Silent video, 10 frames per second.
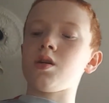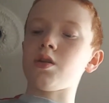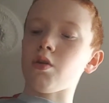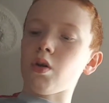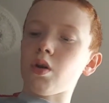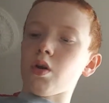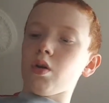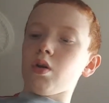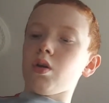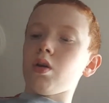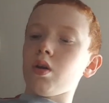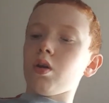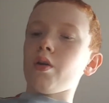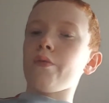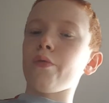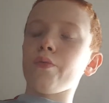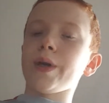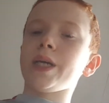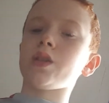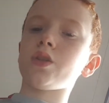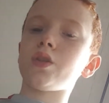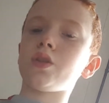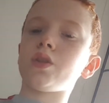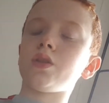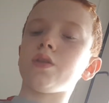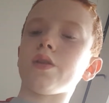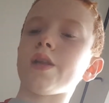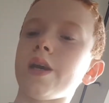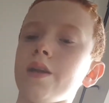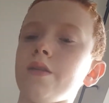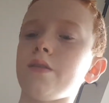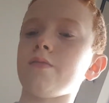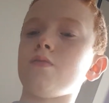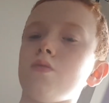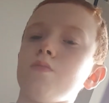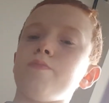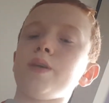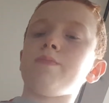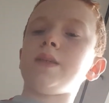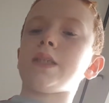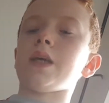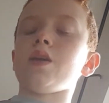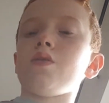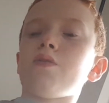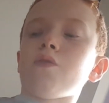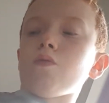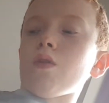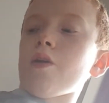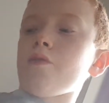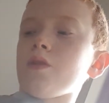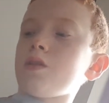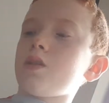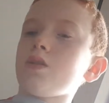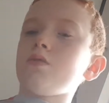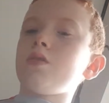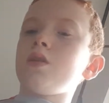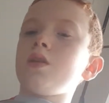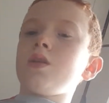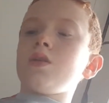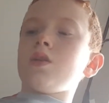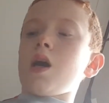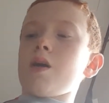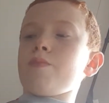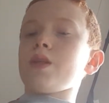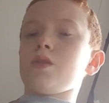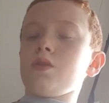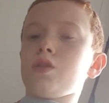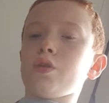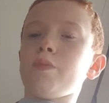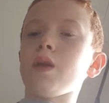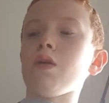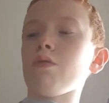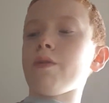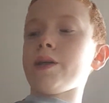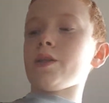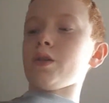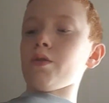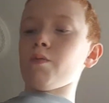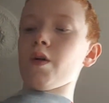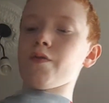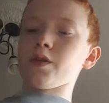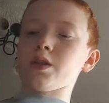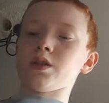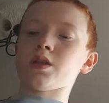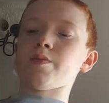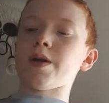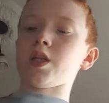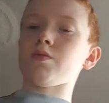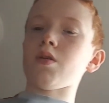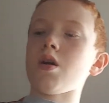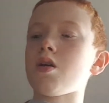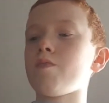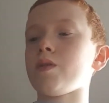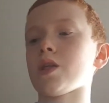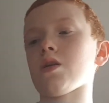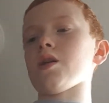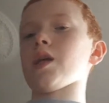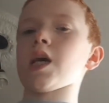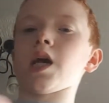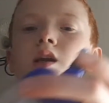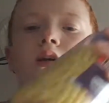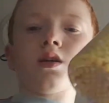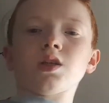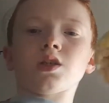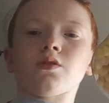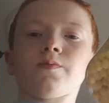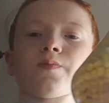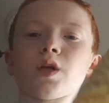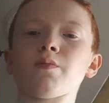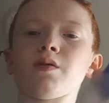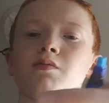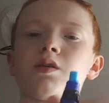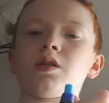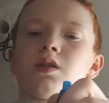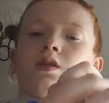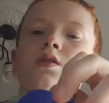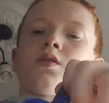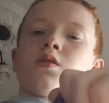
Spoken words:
they're lower range than BBs they use for rifles. So, and pistols should be lower range than rifles. Depends what pistol you get. So the BBs,